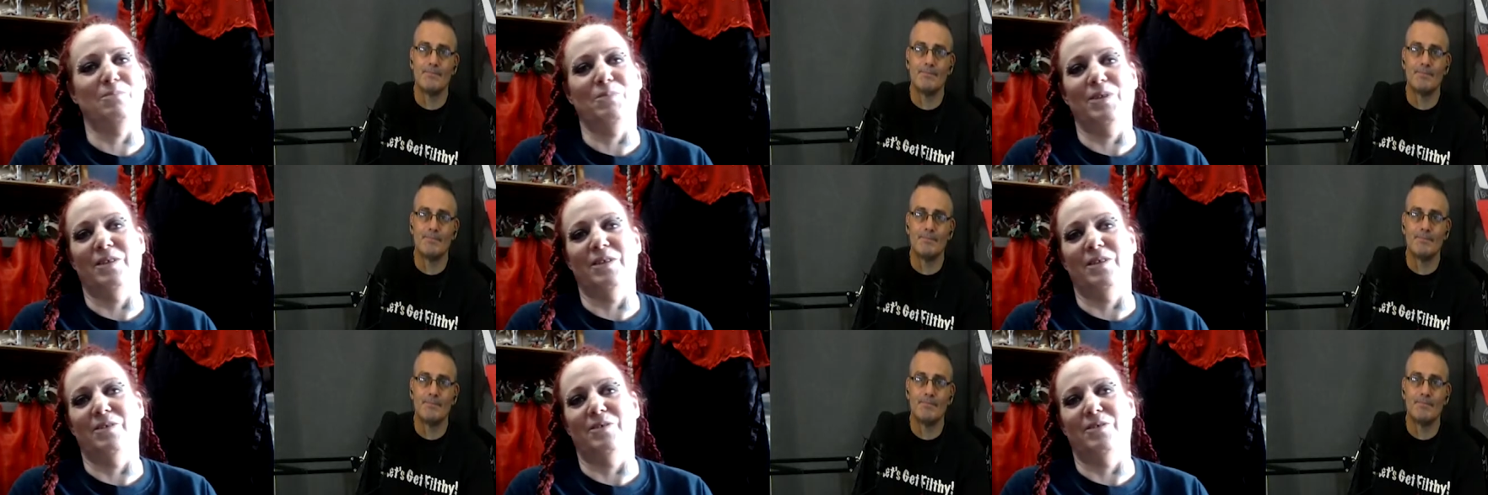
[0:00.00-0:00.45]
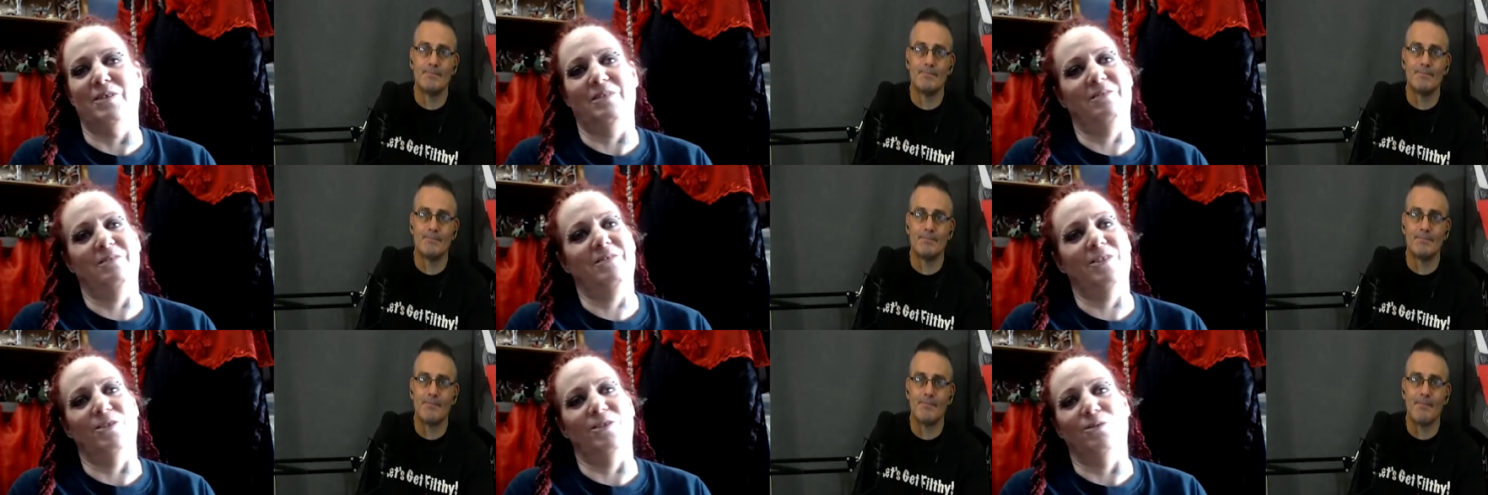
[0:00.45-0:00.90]
Speaker 1: you know, on
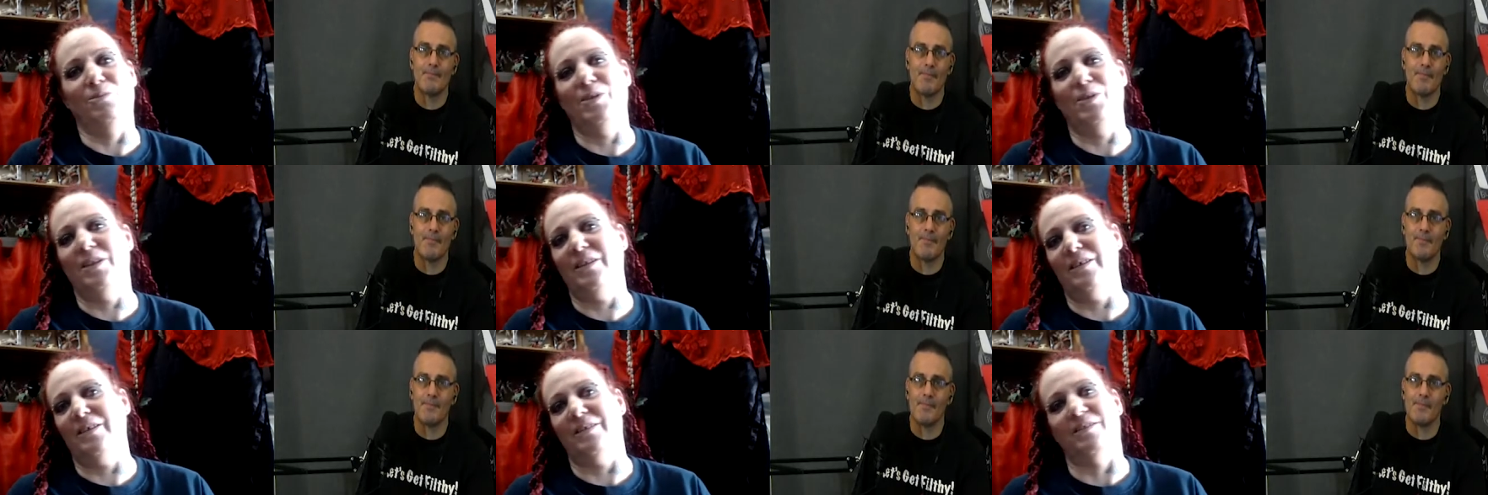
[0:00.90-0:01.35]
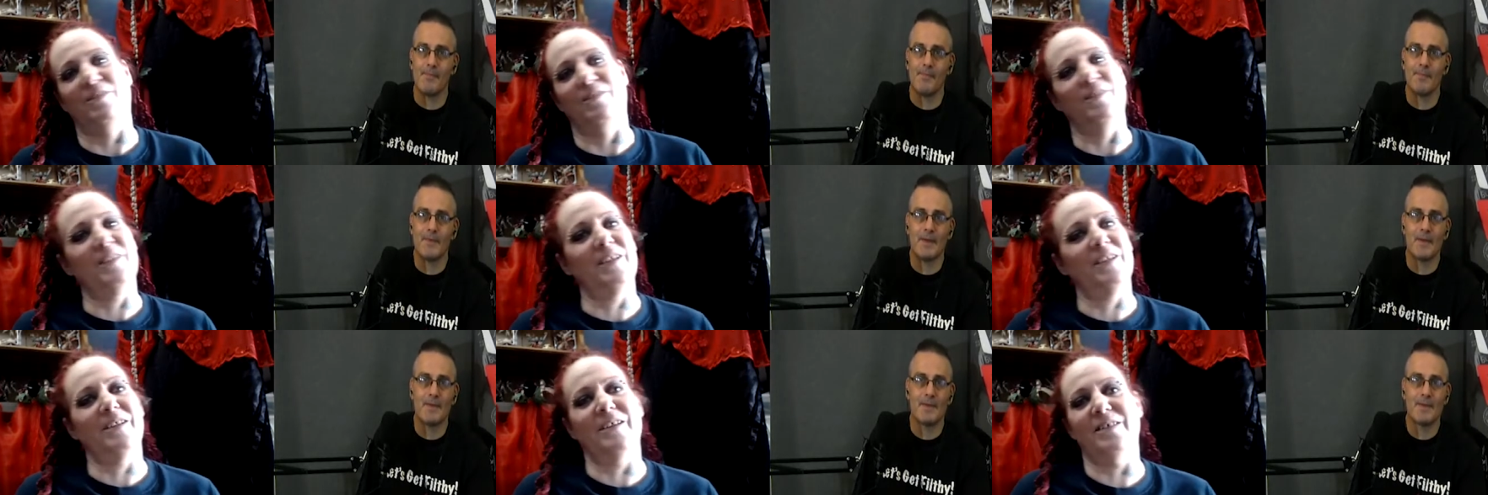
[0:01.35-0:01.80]
Tubi and all
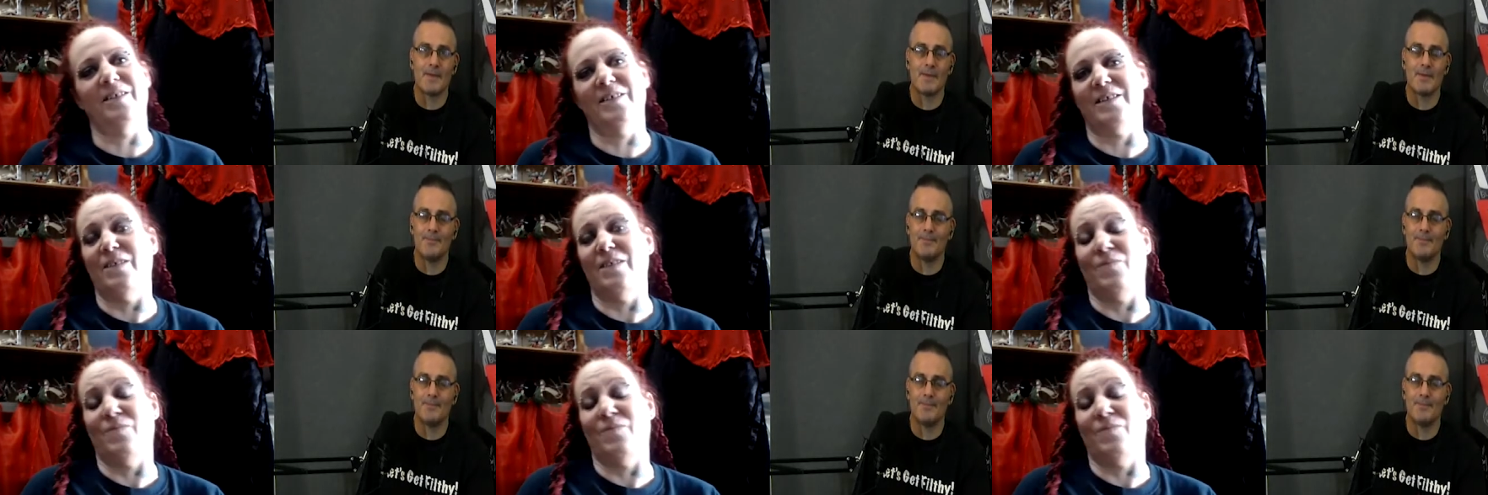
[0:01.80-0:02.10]
that kind of stuff.